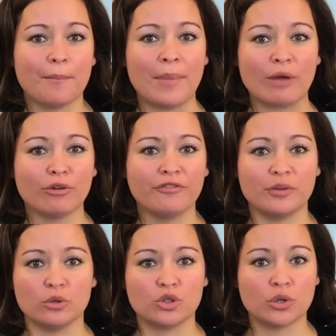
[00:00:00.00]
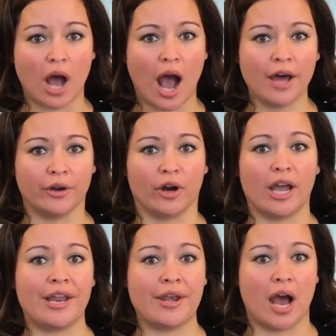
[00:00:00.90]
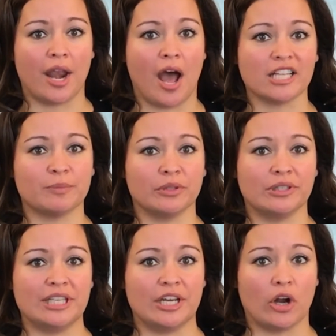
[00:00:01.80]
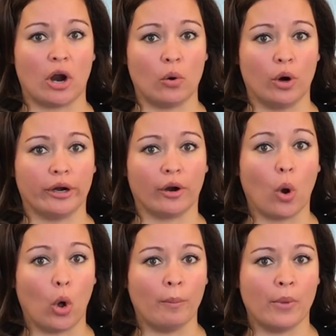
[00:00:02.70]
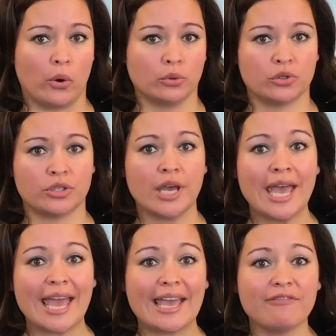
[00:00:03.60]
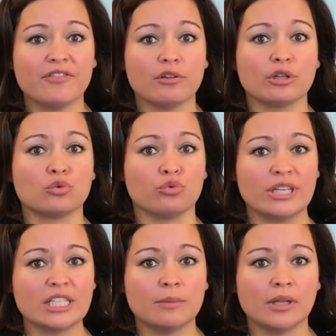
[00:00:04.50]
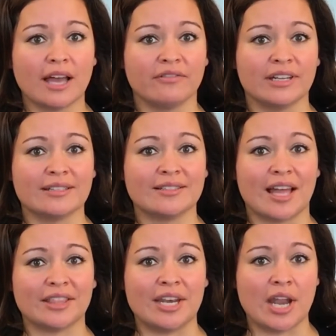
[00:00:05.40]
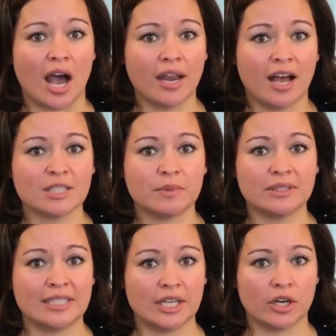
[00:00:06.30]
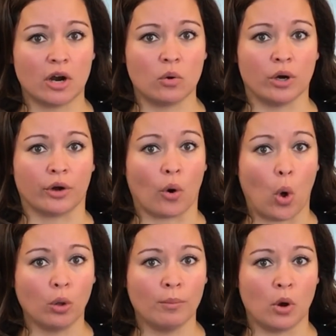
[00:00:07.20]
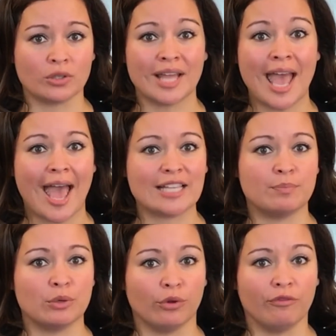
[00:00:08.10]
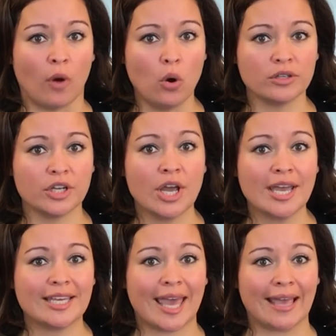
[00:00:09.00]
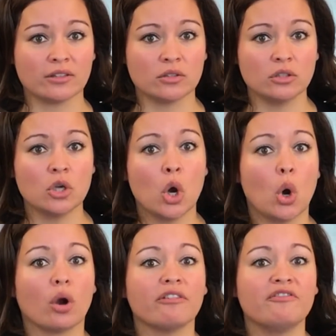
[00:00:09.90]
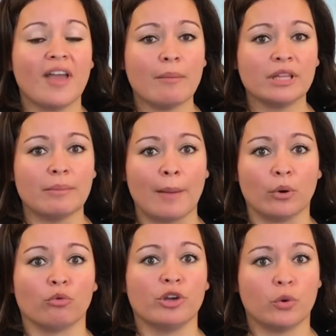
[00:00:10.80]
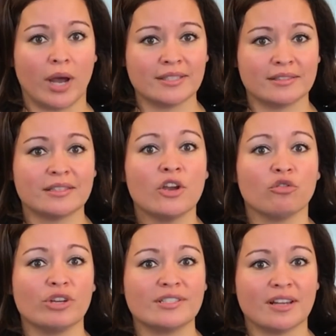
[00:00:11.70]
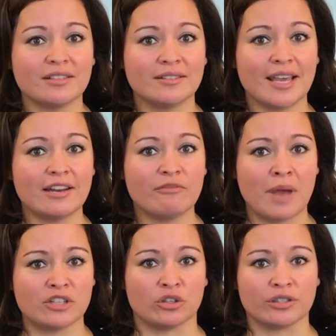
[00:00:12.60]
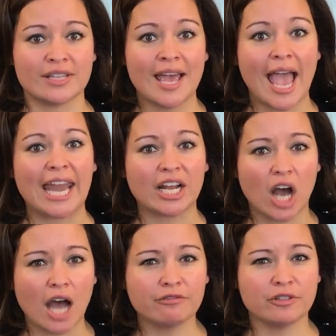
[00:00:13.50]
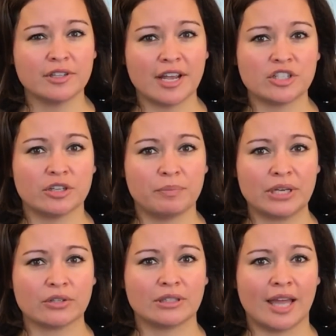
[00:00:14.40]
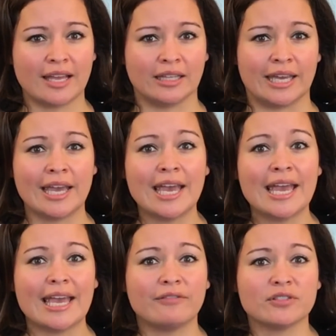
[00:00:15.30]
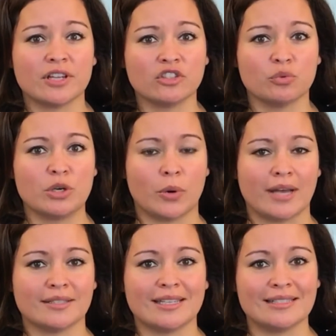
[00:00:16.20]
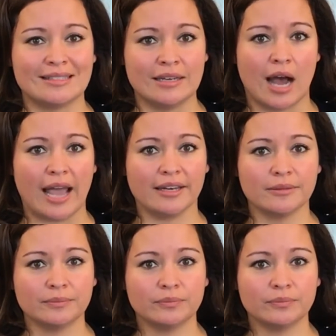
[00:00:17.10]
may refuse to honor a non-hospital DNR order or MOLST if there is reasonable evidence that the non-hospital DNR order or MOLST has been revoked, canceled, or a family member requests resuscitative measures and a confrontation appears likely if such request is denied.